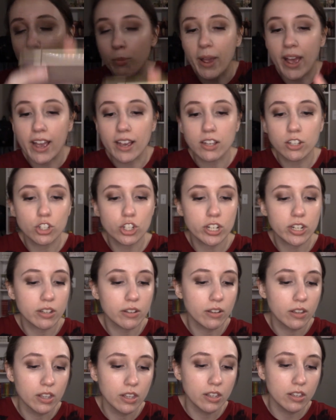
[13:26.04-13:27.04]

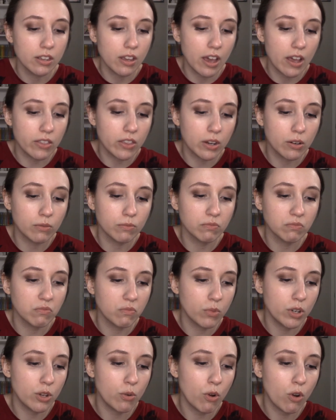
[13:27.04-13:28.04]
packaging. And then
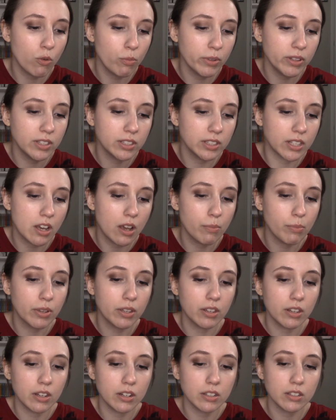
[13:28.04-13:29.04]
when you open this up,
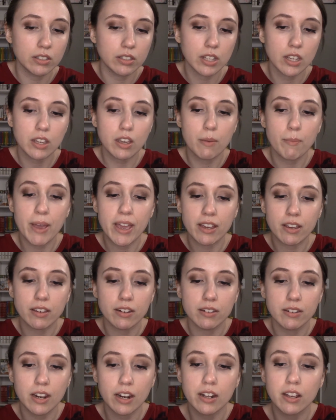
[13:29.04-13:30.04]
it is like a
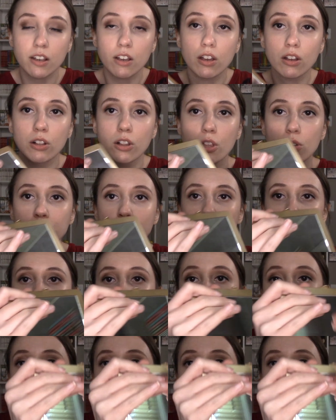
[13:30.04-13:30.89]
magnetic closure,